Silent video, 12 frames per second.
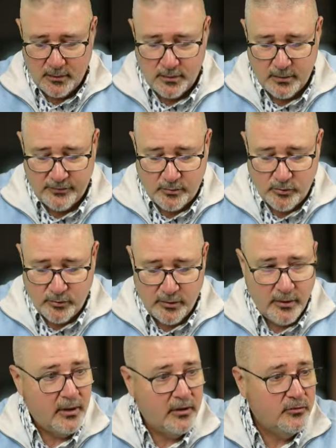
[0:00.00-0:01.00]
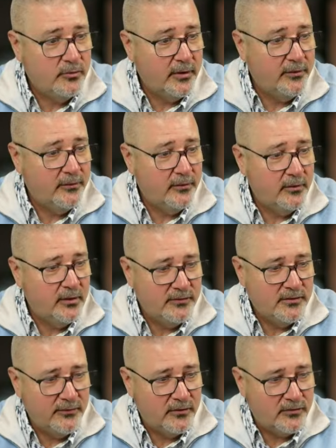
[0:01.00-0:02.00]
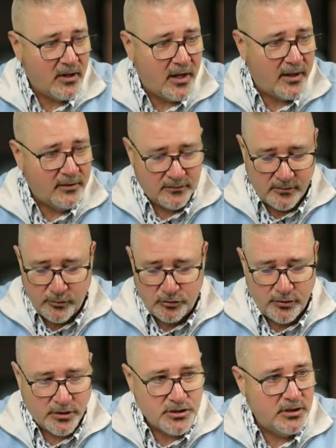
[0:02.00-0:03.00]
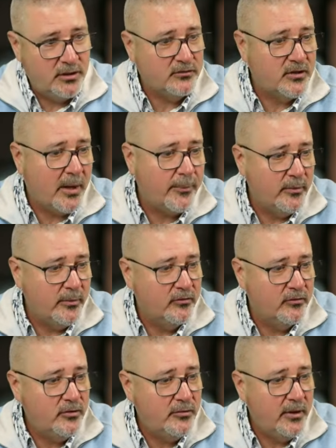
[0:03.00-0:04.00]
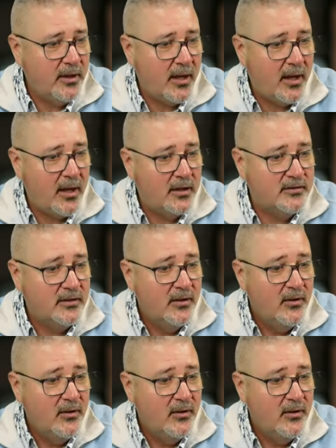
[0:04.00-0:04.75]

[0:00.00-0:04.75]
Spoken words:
February 23rd. Let's see if it's got some restriction here stopping me from doing that.